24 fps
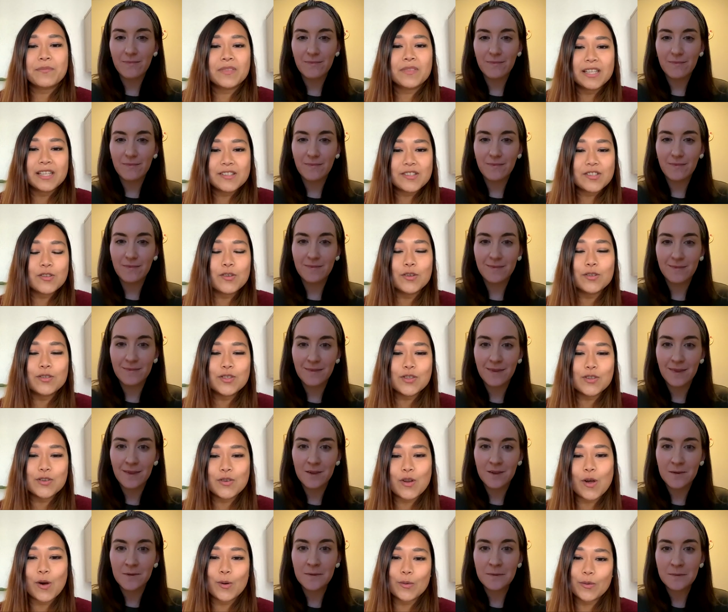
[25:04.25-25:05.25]
Speaker 1: it's good to
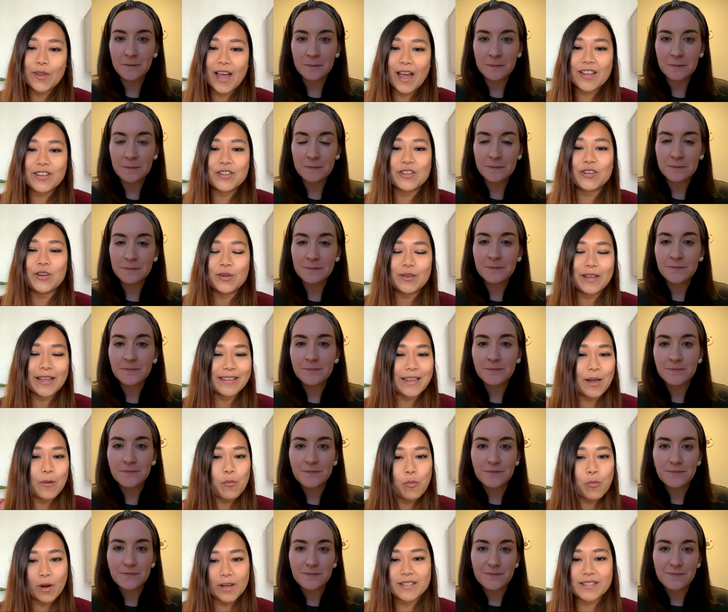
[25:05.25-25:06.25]
know that you know like that
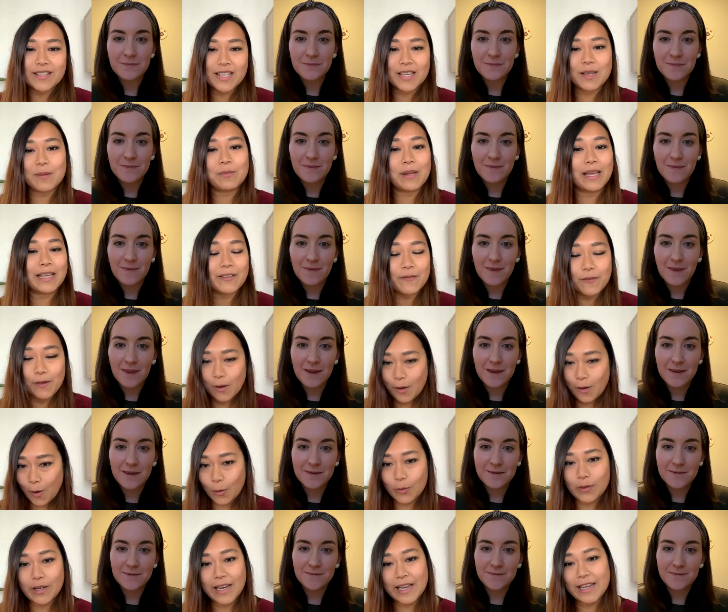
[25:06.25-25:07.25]
one tip like
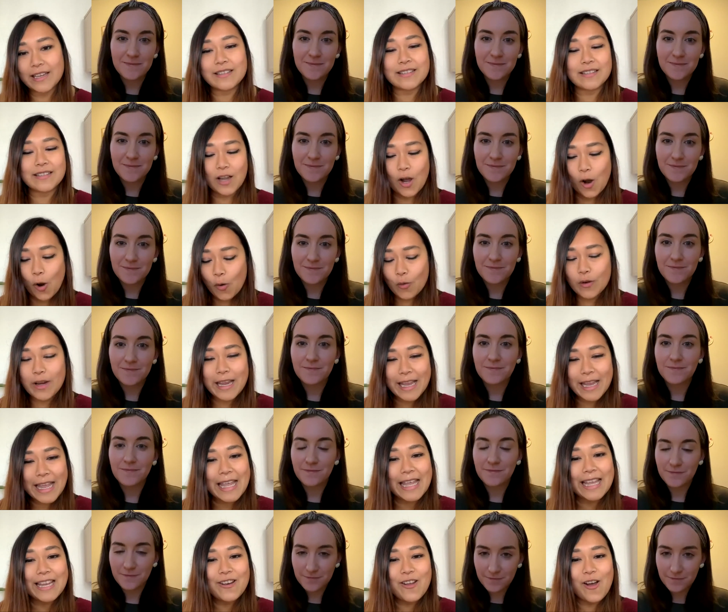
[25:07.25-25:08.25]
honing it honing
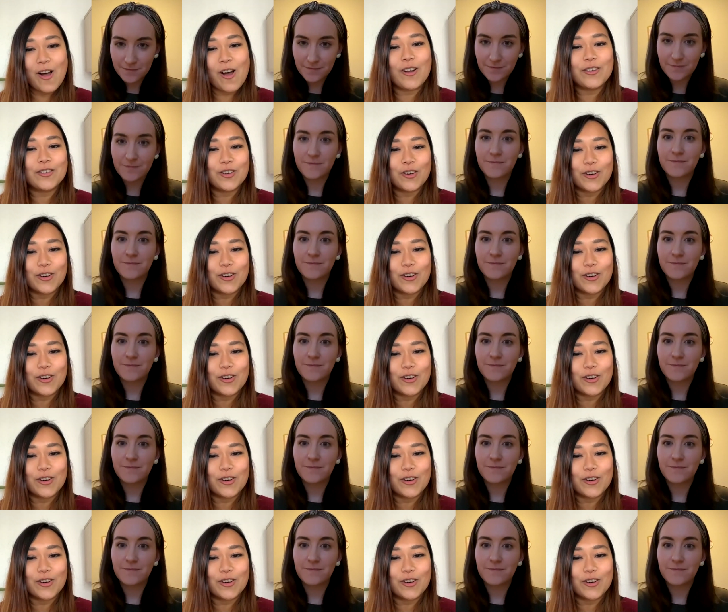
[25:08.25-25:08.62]
in on your